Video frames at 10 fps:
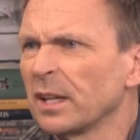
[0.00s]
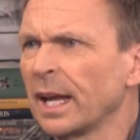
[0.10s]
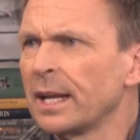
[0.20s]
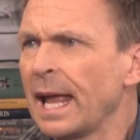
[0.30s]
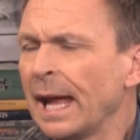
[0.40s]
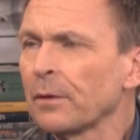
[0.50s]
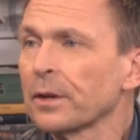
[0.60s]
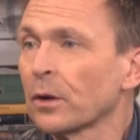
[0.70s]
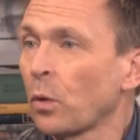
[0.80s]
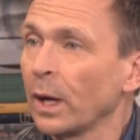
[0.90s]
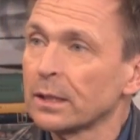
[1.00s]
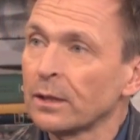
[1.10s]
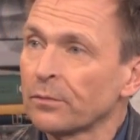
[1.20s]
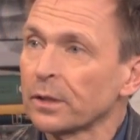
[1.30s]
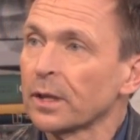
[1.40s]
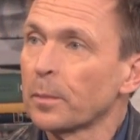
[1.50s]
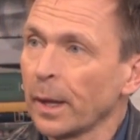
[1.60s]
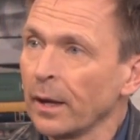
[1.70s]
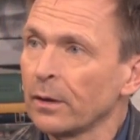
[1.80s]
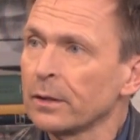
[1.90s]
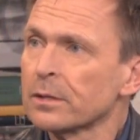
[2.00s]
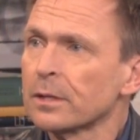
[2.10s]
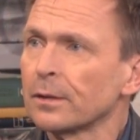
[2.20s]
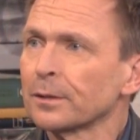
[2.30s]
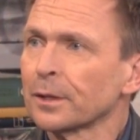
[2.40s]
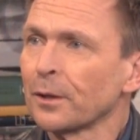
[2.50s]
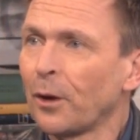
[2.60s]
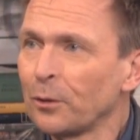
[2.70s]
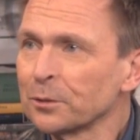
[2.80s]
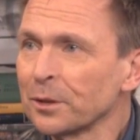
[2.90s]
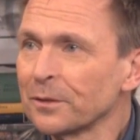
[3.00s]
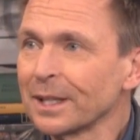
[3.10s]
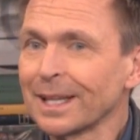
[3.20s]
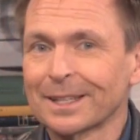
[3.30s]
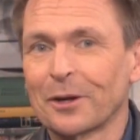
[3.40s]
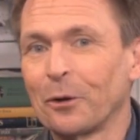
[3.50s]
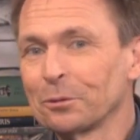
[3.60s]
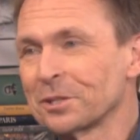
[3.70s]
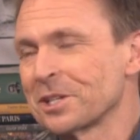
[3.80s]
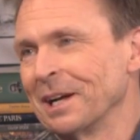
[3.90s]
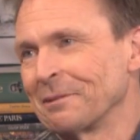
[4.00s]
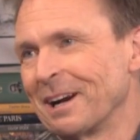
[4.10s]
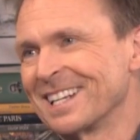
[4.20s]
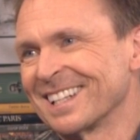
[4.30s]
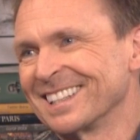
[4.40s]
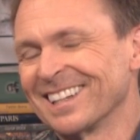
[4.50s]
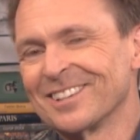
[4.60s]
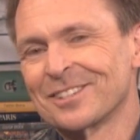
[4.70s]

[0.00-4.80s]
And now they're quite different. Their parents, they're a little older. Oh. They're like oh. the older generation, you know.